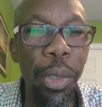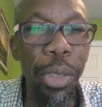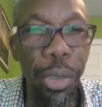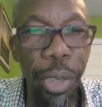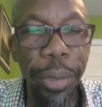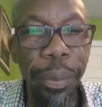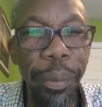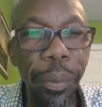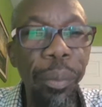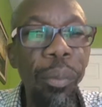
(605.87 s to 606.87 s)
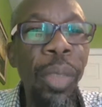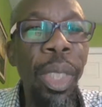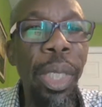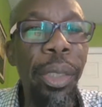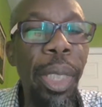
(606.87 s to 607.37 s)
country.
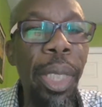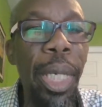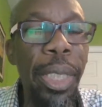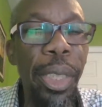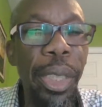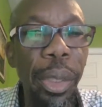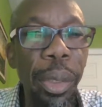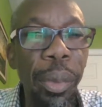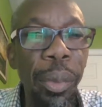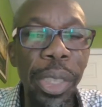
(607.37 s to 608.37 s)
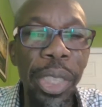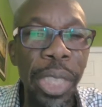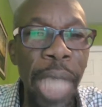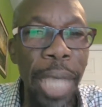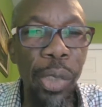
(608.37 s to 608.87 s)
And it was
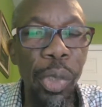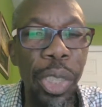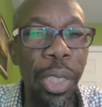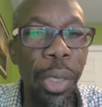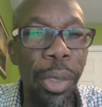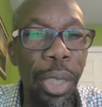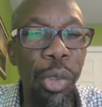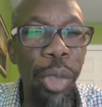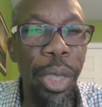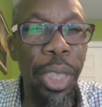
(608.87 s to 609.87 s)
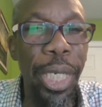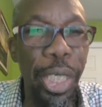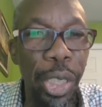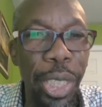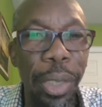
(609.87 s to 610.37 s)
sad to see how they treat the
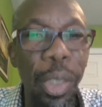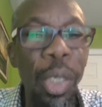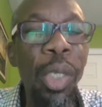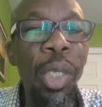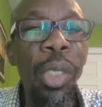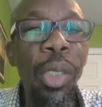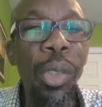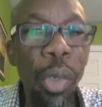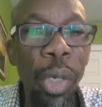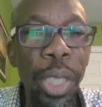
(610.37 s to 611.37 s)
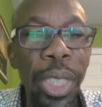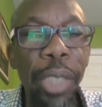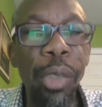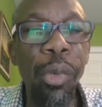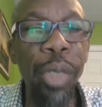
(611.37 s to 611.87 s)
Haitian, knowing
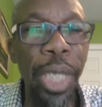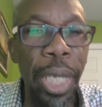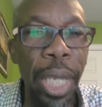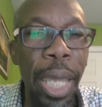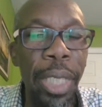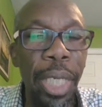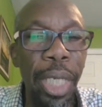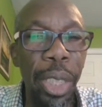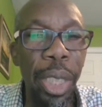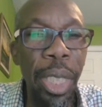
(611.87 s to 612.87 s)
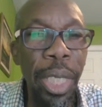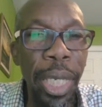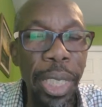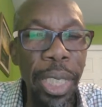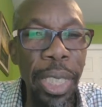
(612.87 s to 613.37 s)
that Grenada and
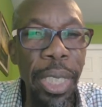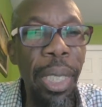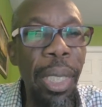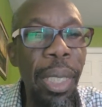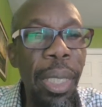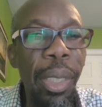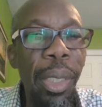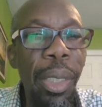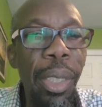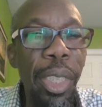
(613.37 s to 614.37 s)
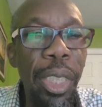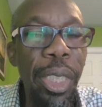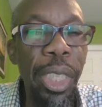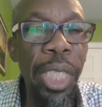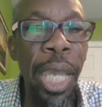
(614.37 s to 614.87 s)
Haiti
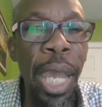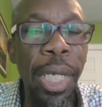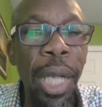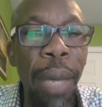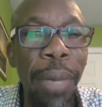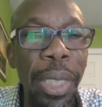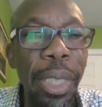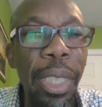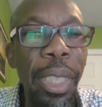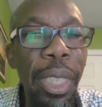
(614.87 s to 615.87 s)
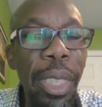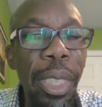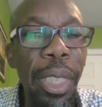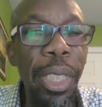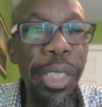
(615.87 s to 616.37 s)
share a common
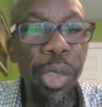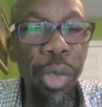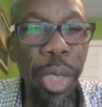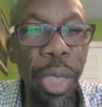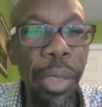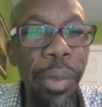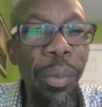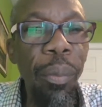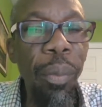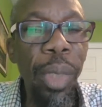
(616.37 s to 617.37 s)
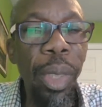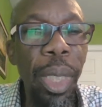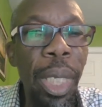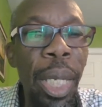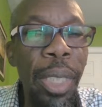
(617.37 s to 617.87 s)
history
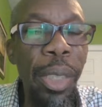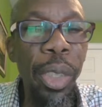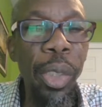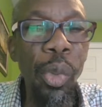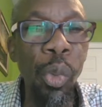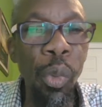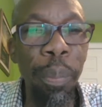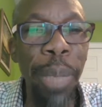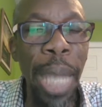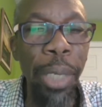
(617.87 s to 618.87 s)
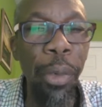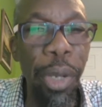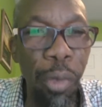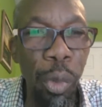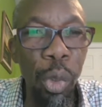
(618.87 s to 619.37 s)
as the two black
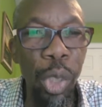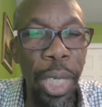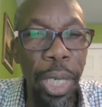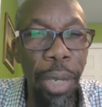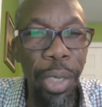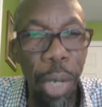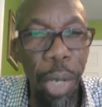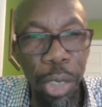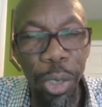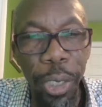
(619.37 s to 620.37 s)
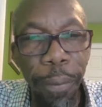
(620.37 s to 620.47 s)
revolutionary countries.